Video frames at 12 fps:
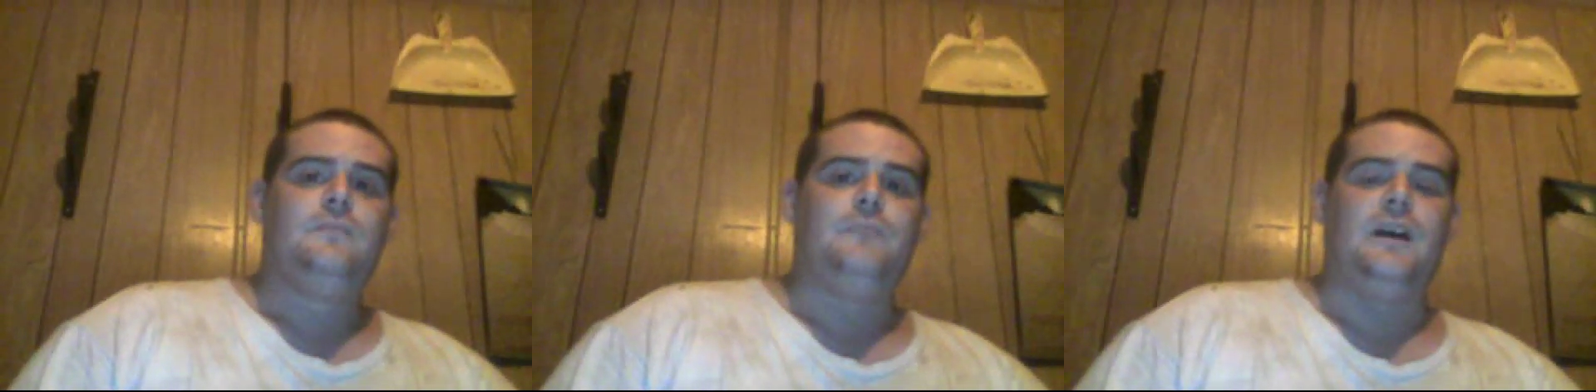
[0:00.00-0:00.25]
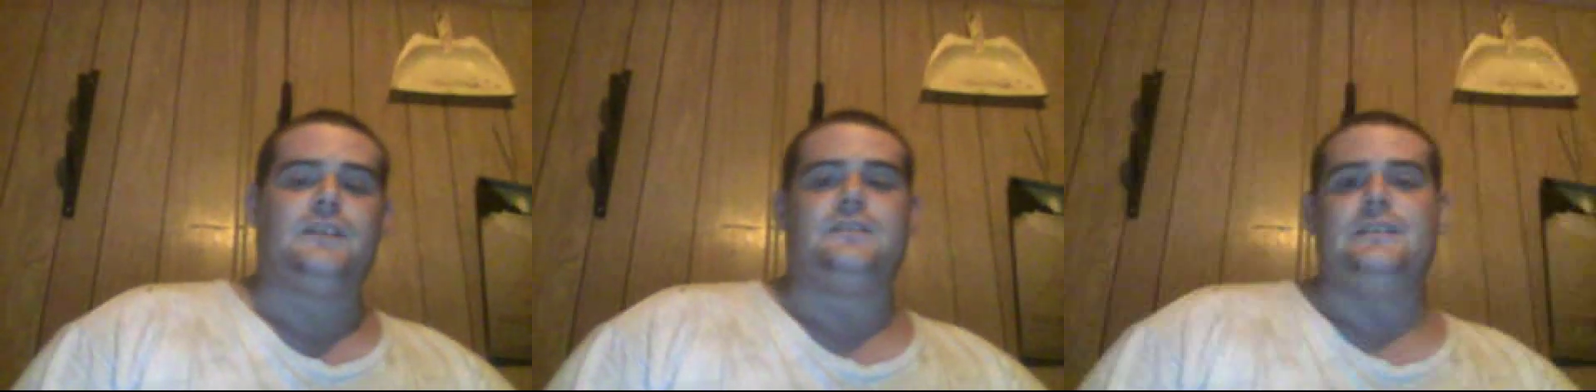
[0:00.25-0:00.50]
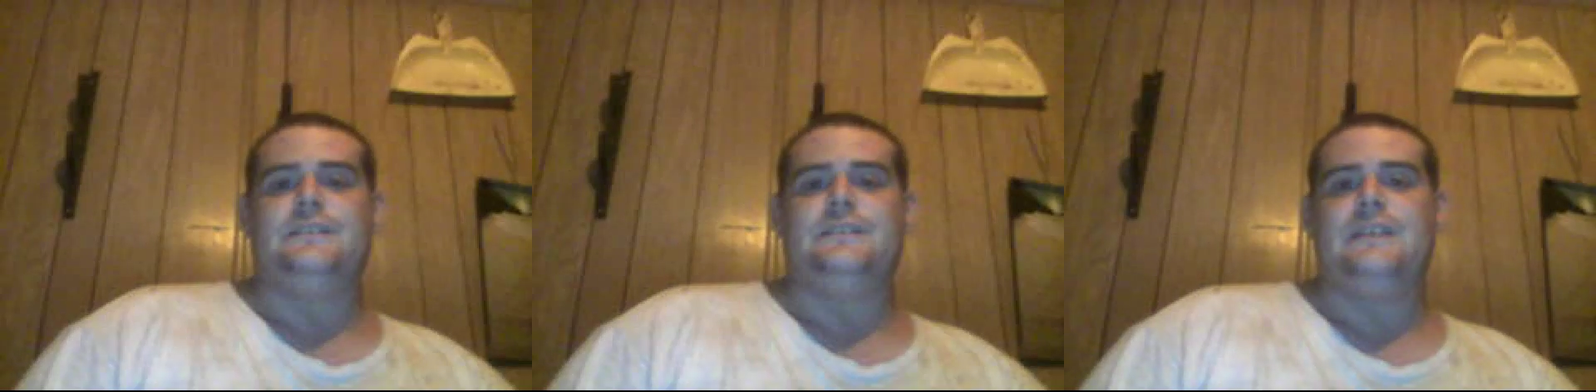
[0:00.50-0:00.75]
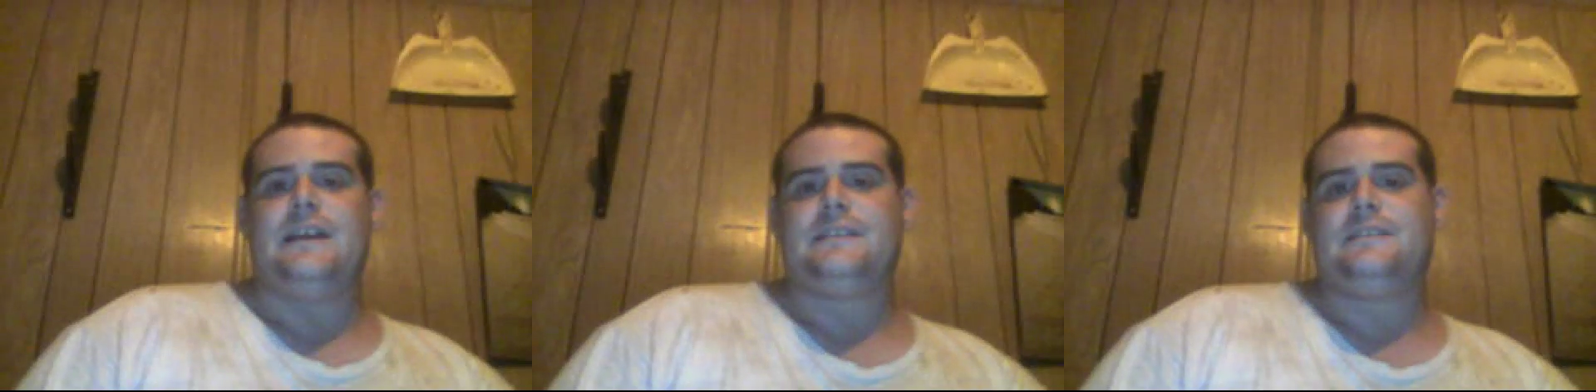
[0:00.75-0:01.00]
But the
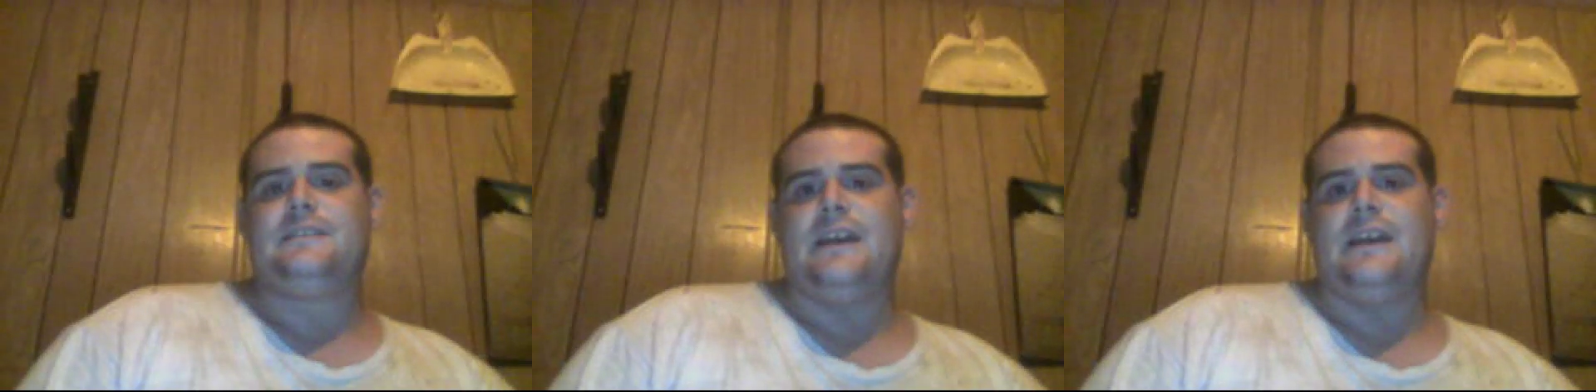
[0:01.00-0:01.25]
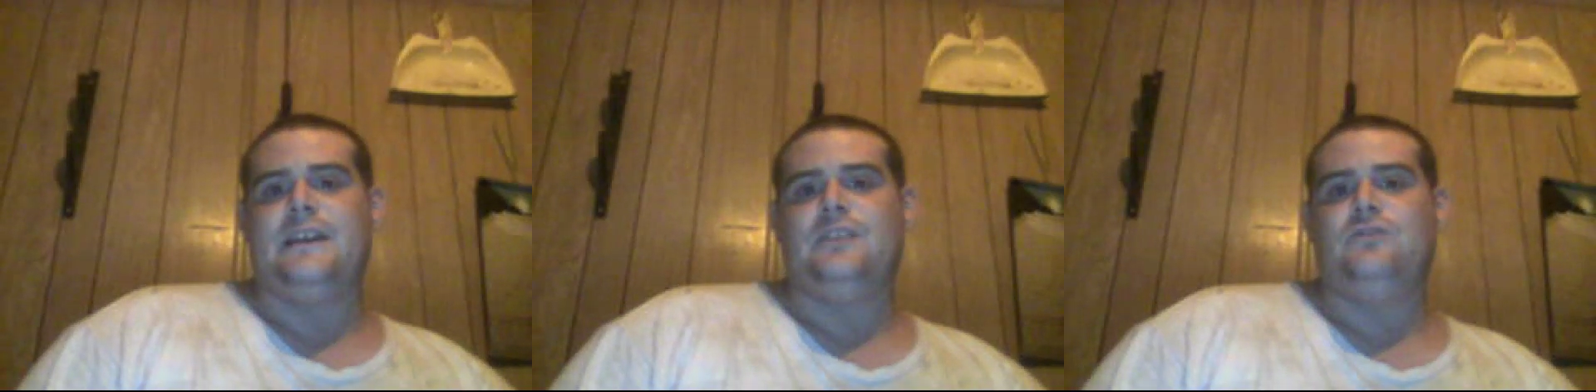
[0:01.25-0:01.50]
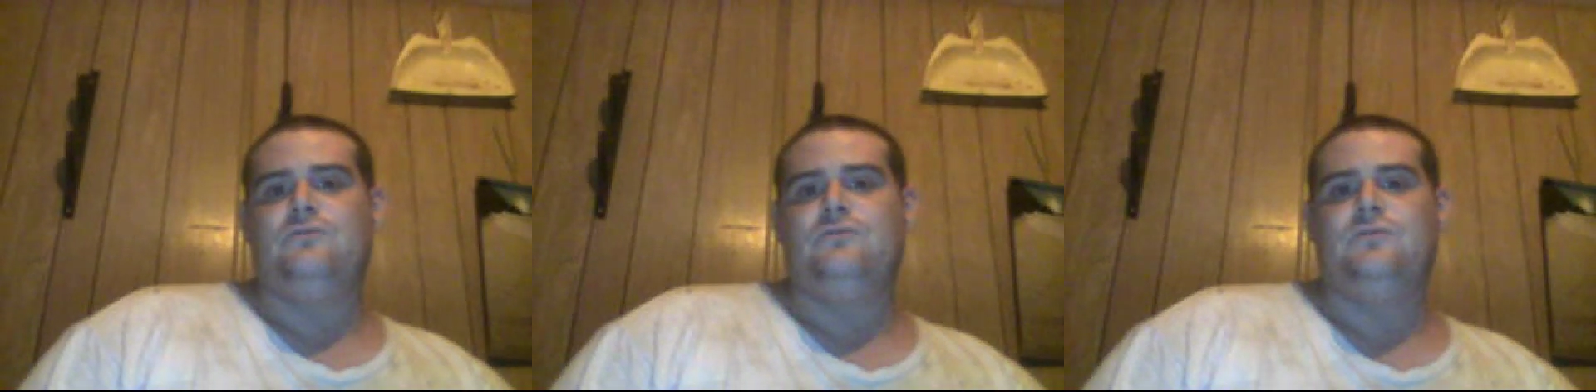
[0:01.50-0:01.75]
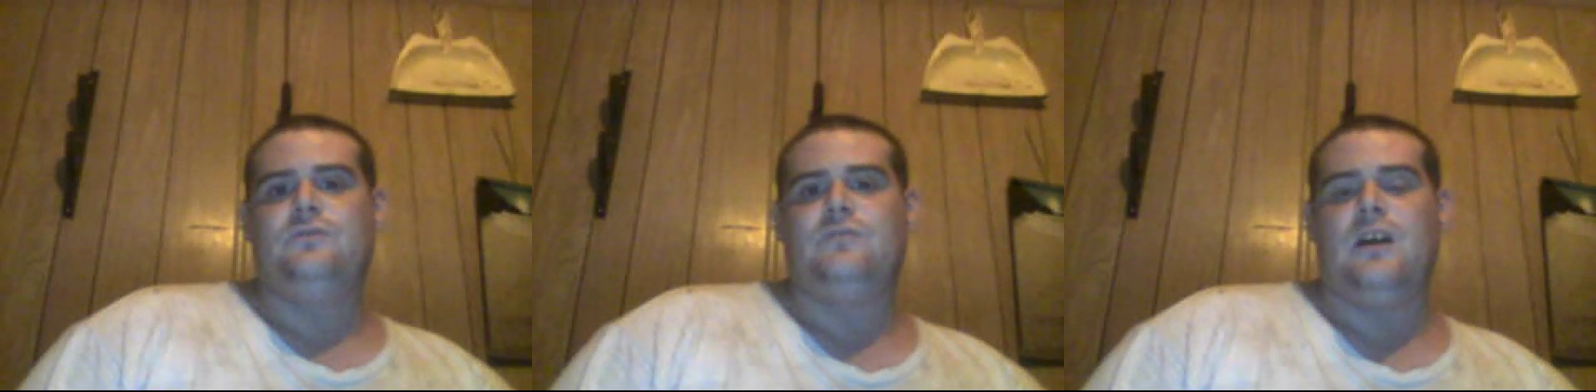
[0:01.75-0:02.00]
next thing you
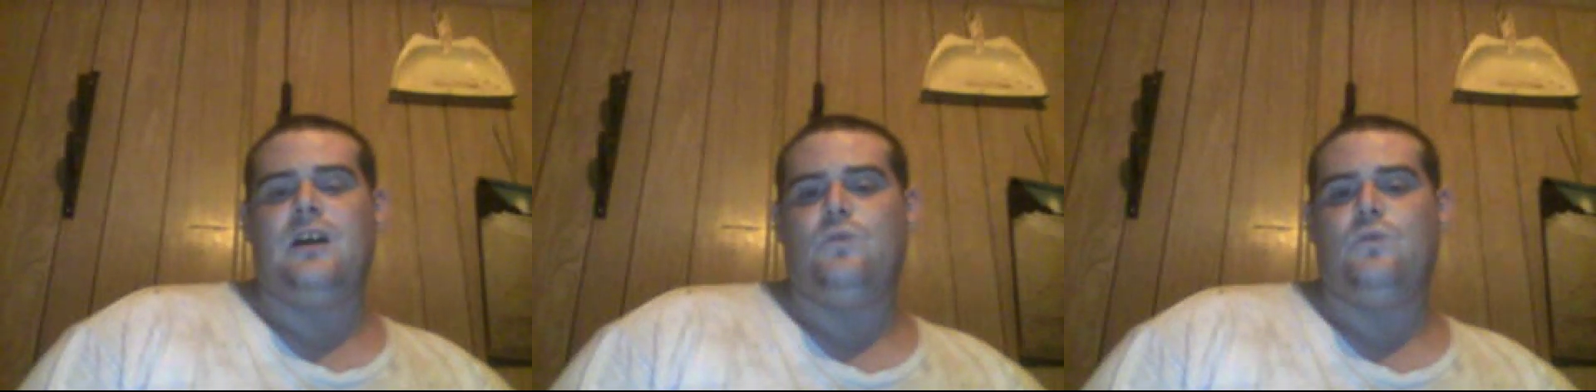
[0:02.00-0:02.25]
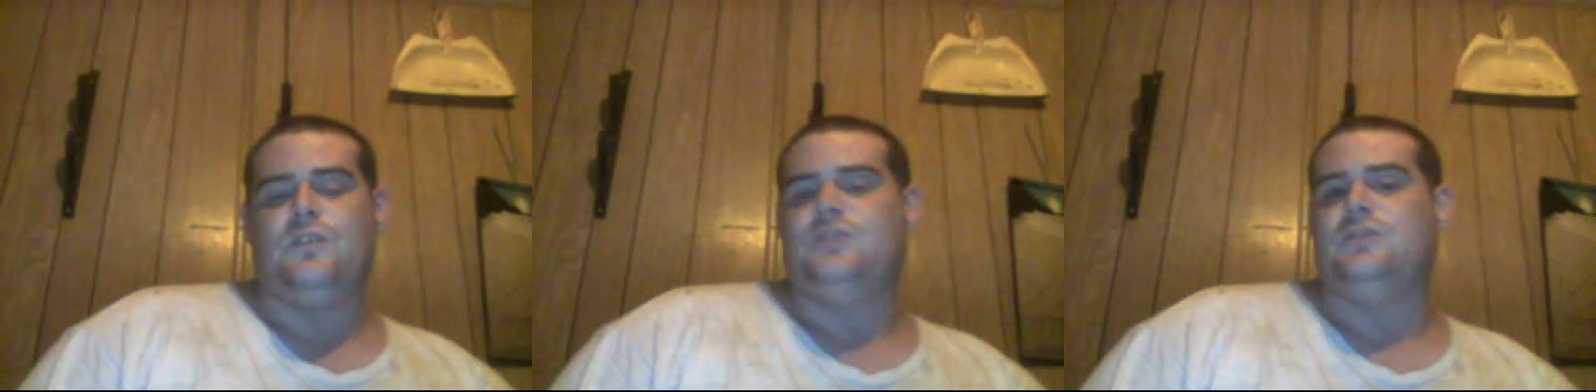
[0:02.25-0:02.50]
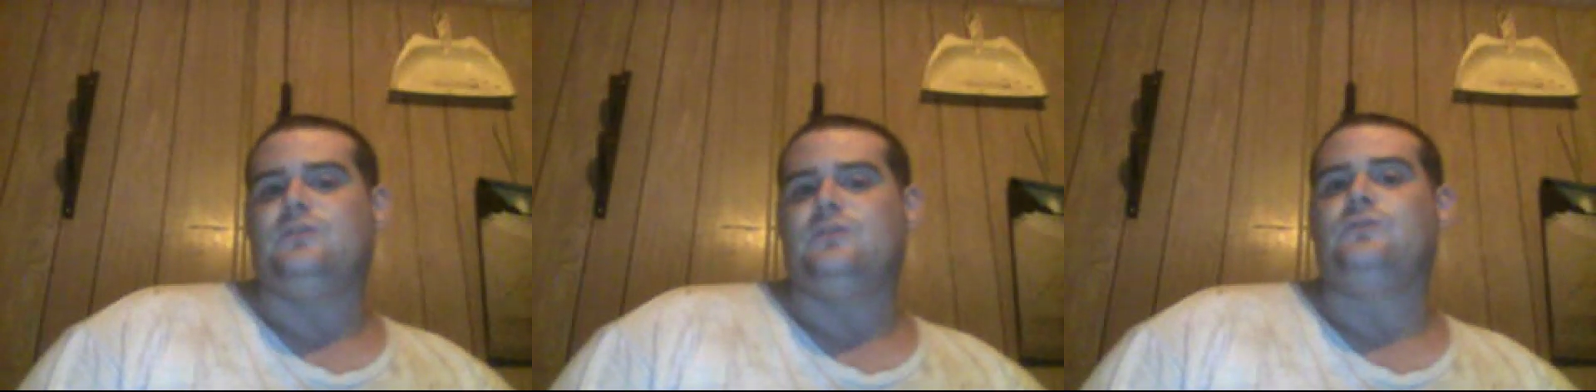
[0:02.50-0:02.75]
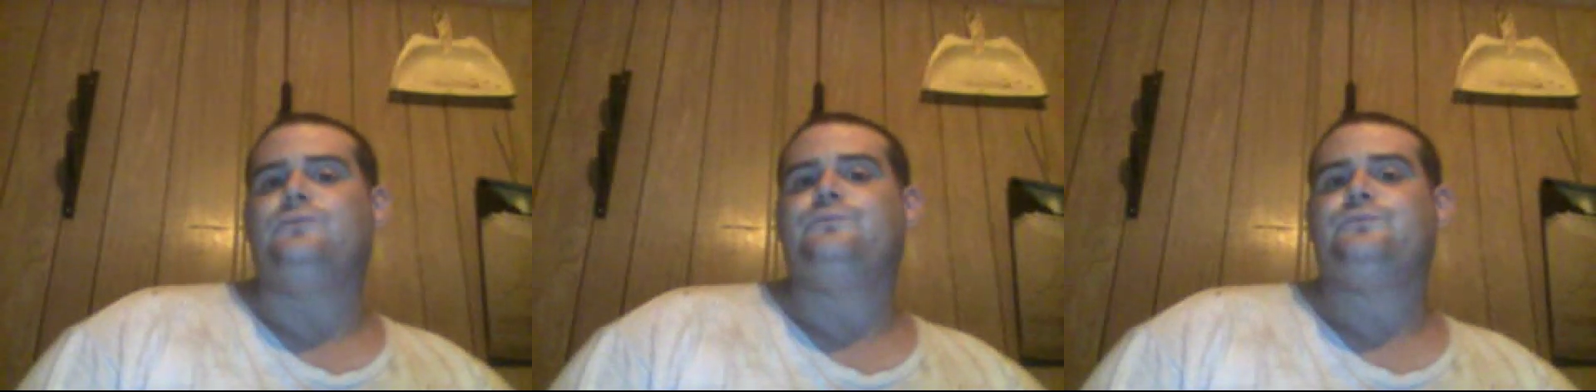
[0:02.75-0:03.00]
do not want to
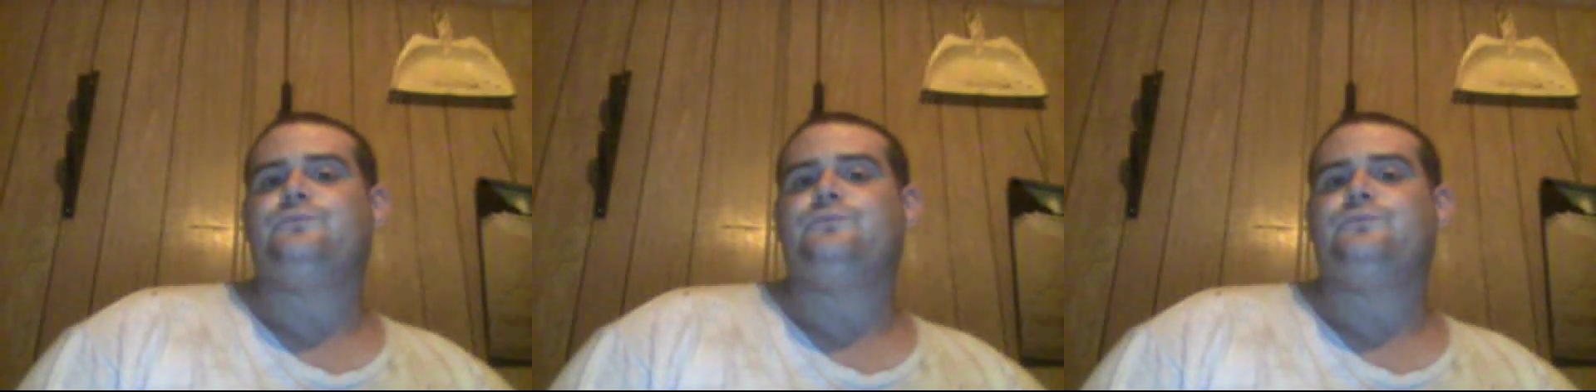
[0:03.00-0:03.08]
do,